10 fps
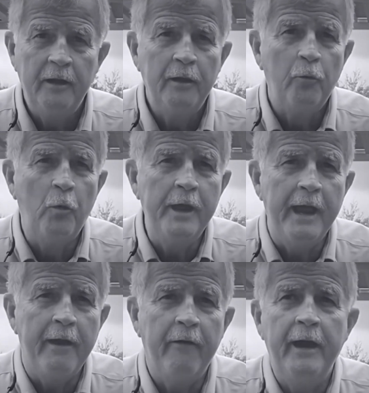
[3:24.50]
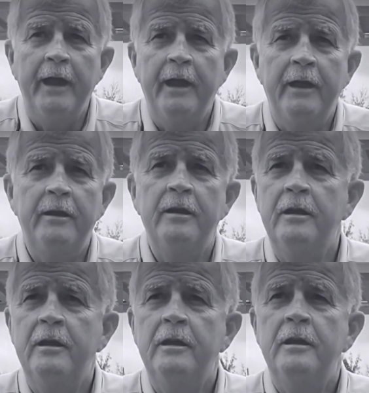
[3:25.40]
We have had
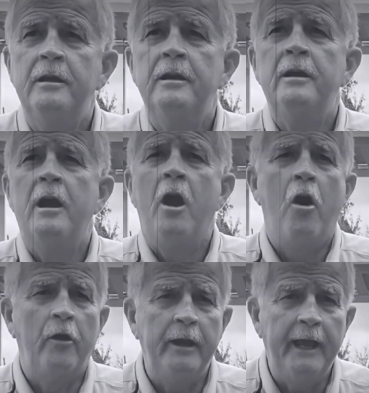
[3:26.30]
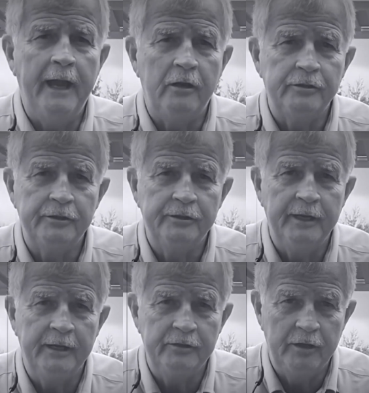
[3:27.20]
haunted houses in
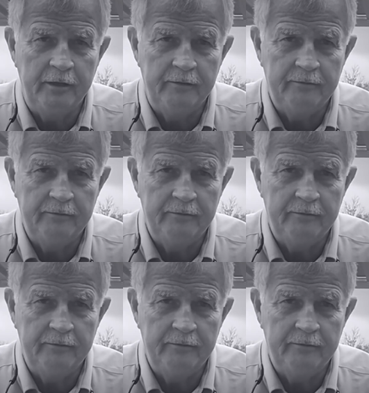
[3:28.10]
that jail.